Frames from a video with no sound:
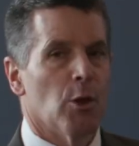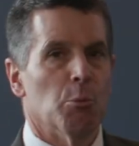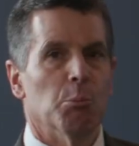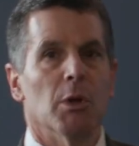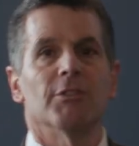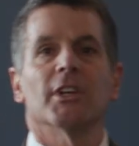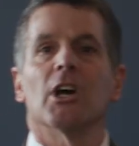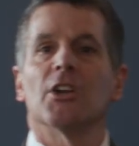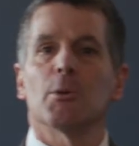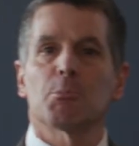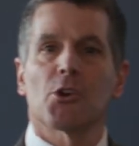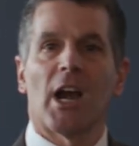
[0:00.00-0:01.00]
Moving on
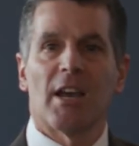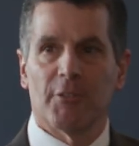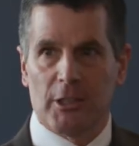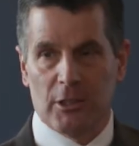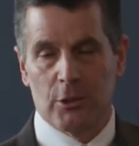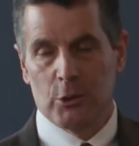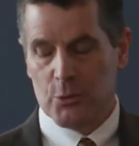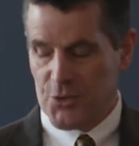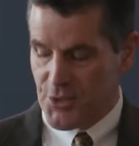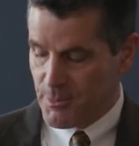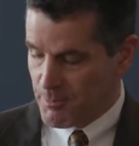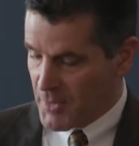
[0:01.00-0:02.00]
to private
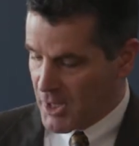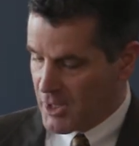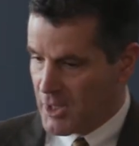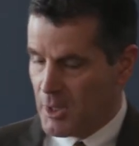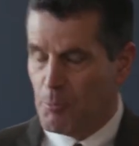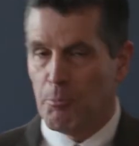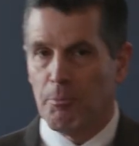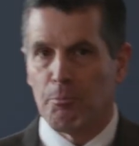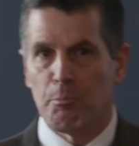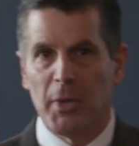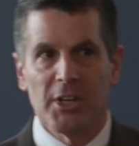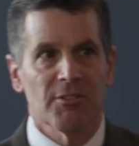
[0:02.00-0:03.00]
loans.
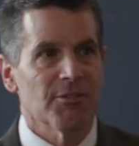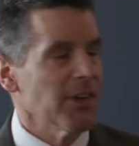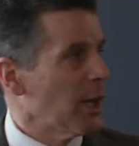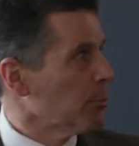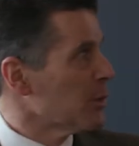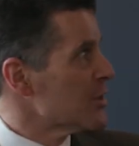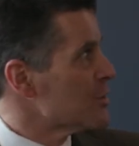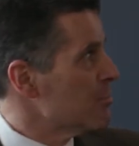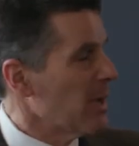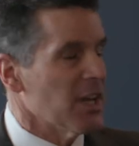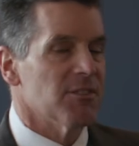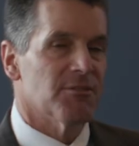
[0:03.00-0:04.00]
Many families
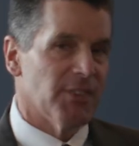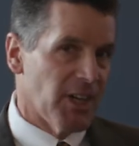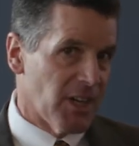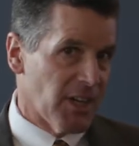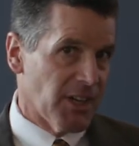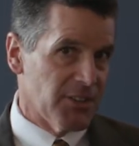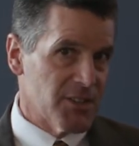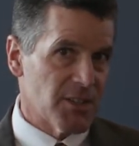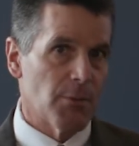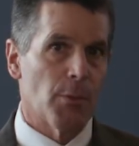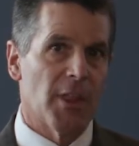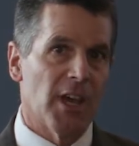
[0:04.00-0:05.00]
may find
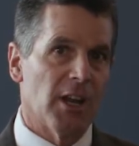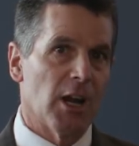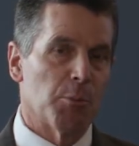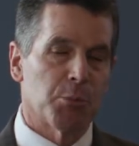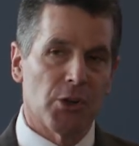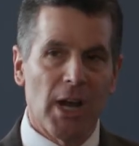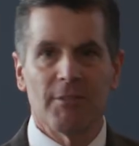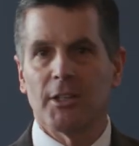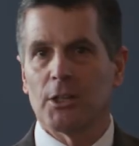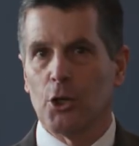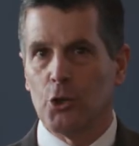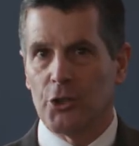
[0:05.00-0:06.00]
that a private
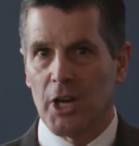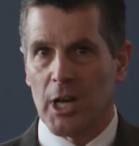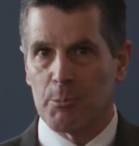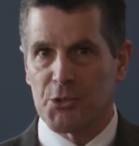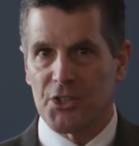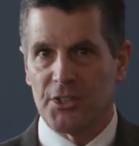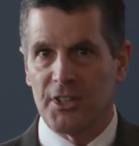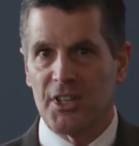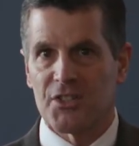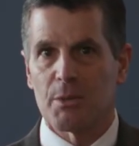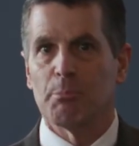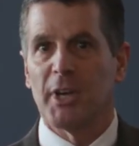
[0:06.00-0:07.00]
loan option
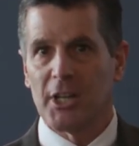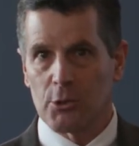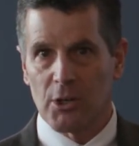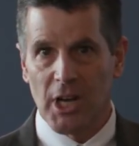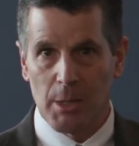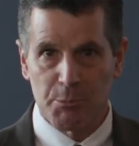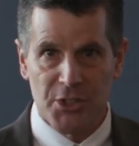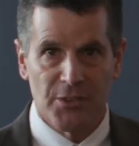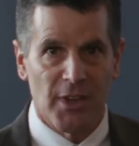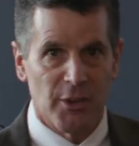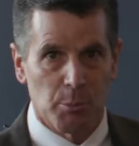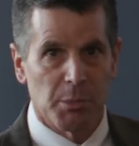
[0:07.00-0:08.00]
is a better option
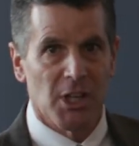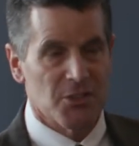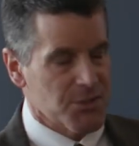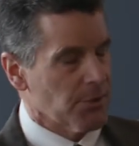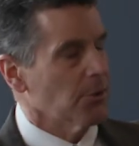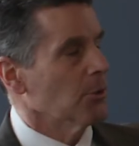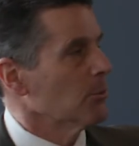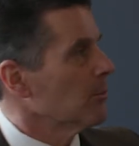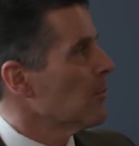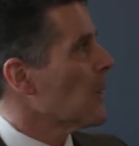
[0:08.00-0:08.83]
than the PLUS loan.